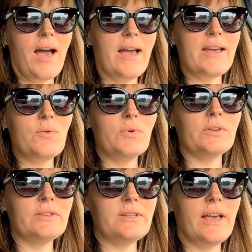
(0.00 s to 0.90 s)
I
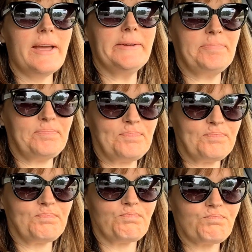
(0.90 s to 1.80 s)
will say
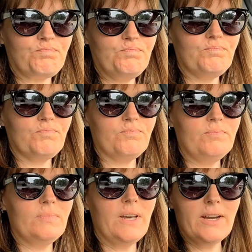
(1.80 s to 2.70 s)

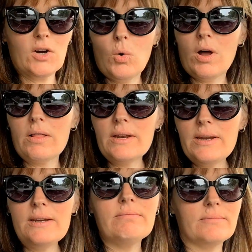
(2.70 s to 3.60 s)
the air
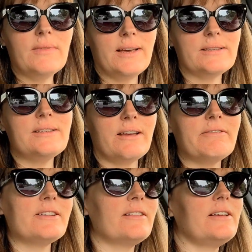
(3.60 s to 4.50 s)
quality has
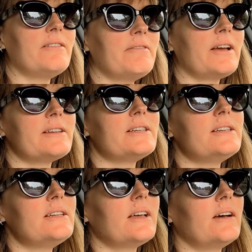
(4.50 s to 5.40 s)
definitely
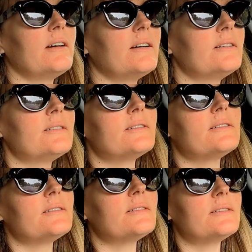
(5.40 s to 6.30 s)
affected uh,
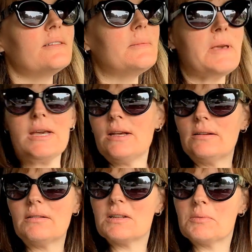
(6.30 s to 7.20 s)
me
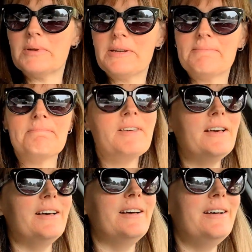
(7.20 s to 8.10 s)
a little
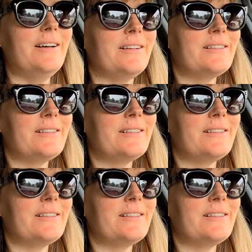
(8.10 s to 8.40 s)
bit.